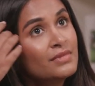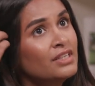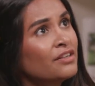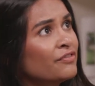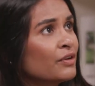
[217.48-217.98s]

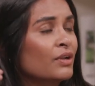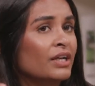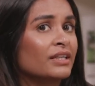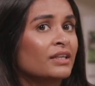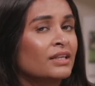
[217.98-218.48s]
I feel
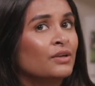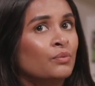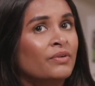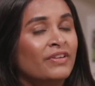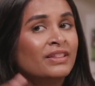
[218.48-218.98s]
like
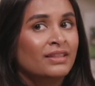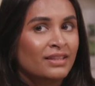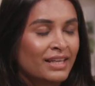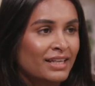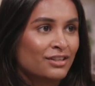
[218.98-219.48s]
within
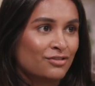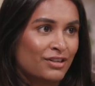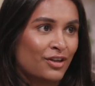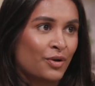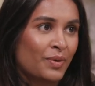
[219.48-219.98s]
the
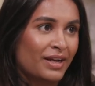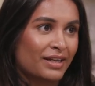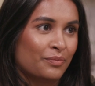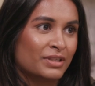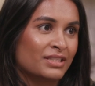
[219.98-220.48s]
industry that I
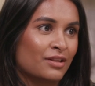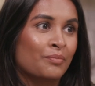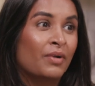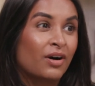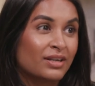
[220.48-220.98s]
work in, which is like
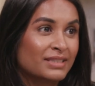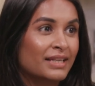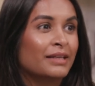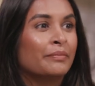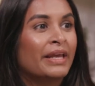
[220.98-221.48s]

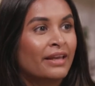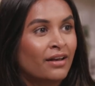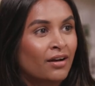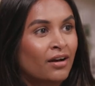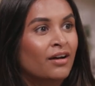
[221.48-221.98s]
marketing,
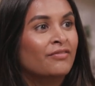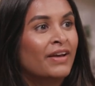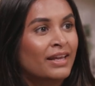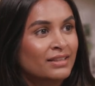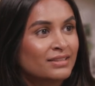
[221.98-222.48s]
PR,
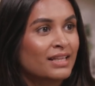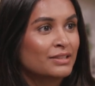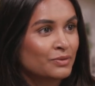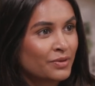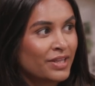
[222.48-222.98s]
events, that
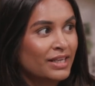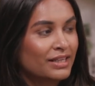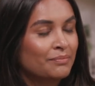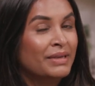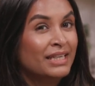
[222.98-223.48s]
sort of
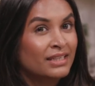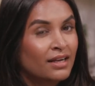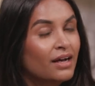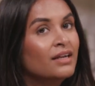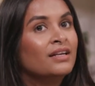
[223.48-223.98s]
thing,
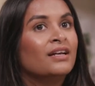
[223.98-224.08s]
media,